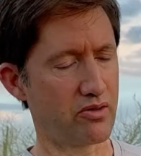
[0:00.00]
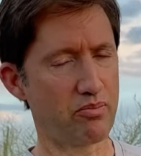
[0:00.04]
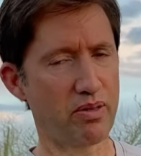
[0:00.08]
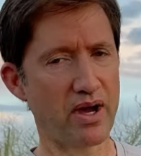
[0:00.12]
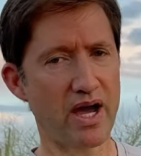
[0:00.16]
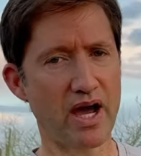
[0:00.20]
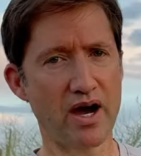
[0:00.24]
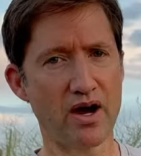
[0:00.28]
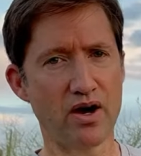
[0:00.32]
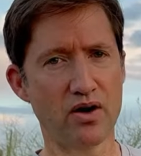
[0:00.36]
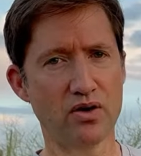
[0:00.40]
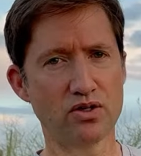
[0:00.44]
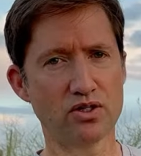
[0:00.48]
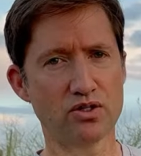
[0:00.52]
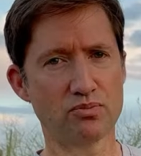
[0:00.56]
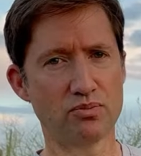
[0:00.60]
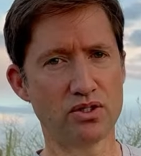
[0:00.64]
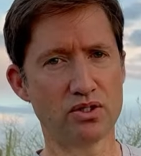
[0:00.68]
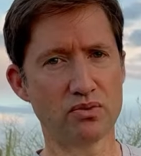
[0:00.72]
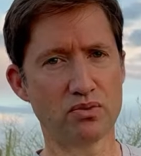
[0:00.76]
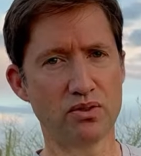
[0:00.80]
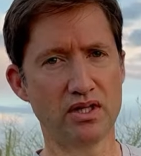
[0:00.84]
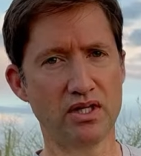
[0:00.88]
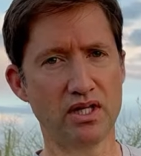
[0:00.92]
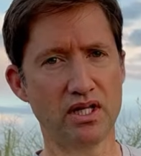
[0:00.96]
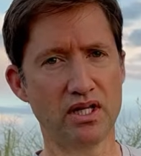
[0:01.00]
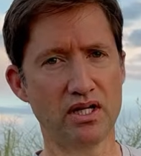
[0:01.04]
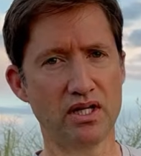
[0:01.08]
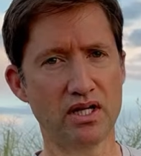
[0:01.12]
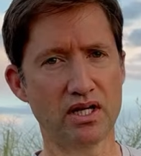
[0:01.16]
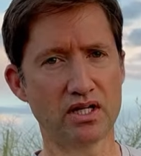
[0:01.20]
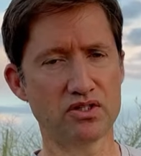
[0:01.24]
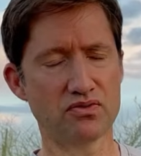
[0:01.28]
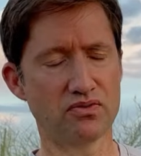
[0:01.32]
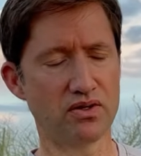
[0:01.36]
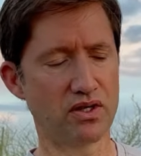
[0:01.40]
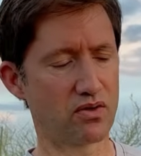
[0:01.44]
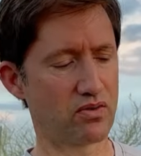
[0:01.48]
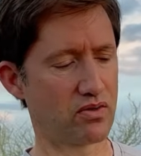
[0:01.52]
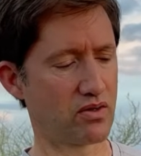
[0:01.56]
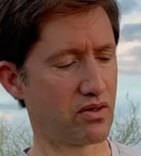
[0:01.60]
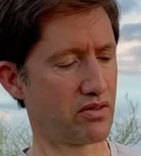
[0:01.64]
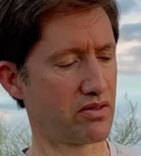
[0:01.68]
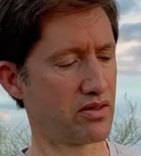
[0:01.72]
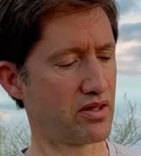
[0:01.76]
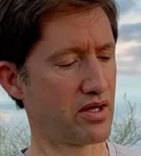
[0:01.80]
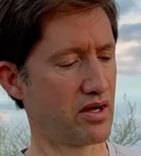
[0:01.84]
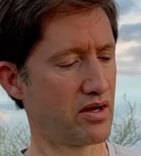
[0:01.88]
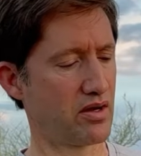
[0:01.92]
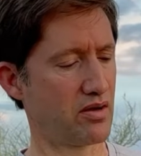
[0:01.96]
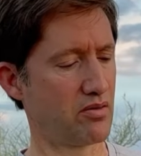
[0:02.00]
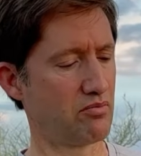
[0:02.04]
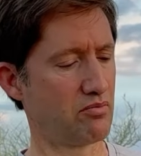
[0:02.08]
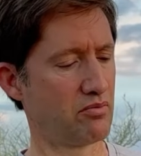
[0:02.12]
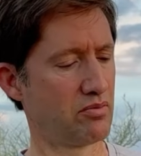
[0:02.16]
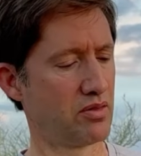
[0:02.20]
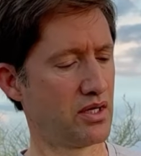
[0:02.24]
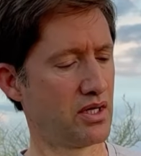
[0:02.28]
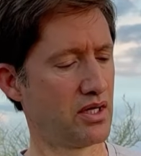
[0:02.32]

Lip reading: pouch between the index finger and the thumb,